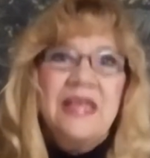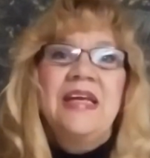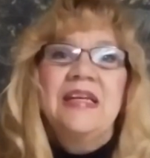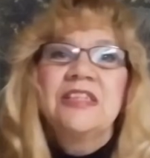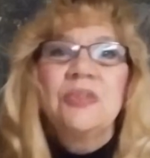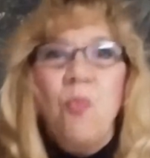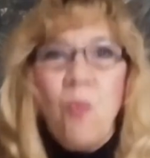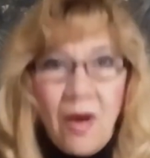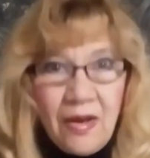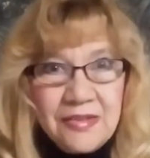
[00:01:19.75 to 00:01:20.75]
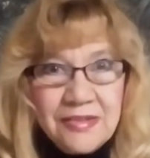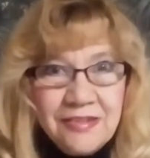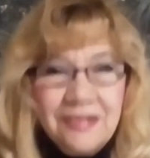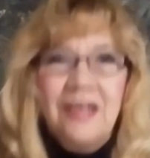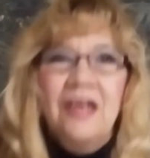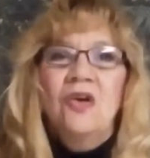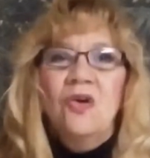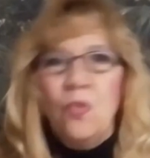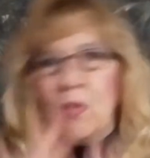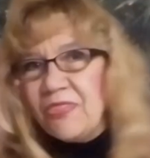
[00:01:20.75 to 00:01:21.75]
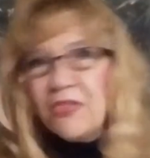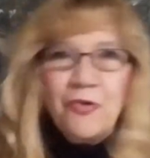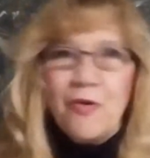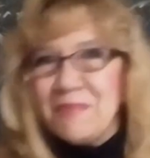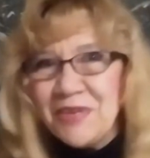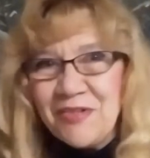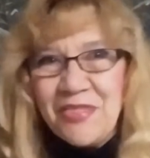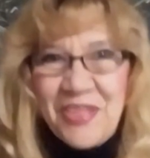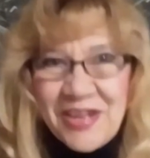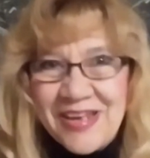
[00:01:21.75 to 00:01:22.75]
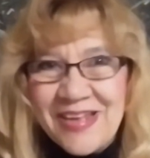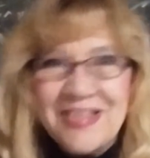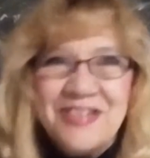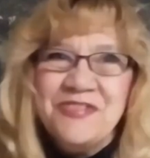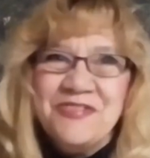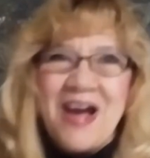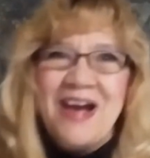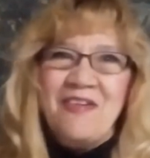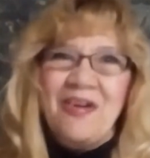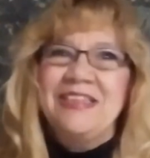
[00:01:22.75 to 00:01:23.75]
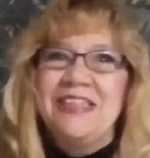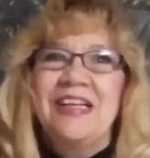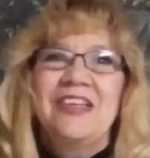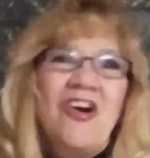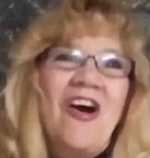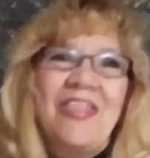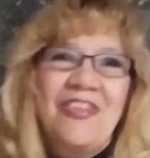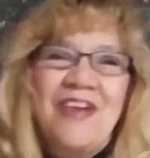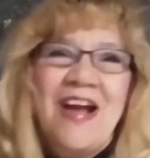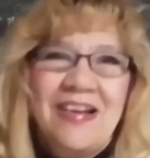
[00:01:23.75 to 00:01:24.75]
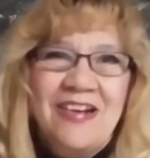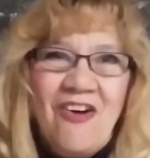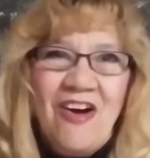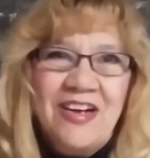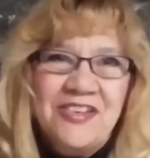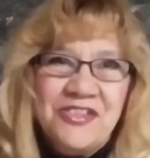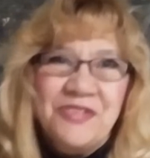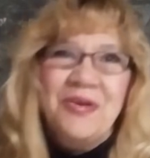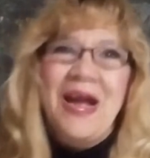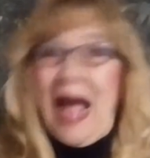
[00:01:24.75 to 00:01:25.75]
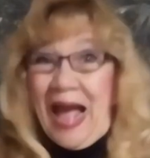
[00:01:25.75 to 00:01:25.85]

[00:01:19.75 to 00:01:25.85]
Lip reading: Guess what? Quit the criminal thinking that you're not going to get caught and they're not going to audit you.